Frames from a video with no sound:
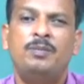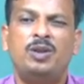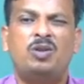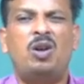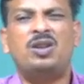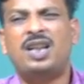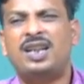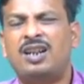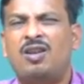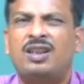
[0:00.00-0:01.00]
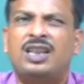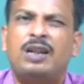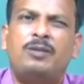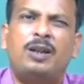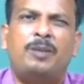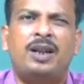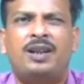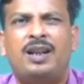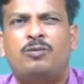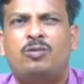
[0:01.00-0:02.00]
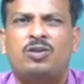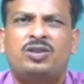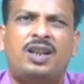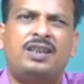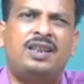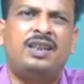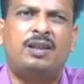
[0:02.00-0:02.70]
because I cannot give the MATLAB course writing,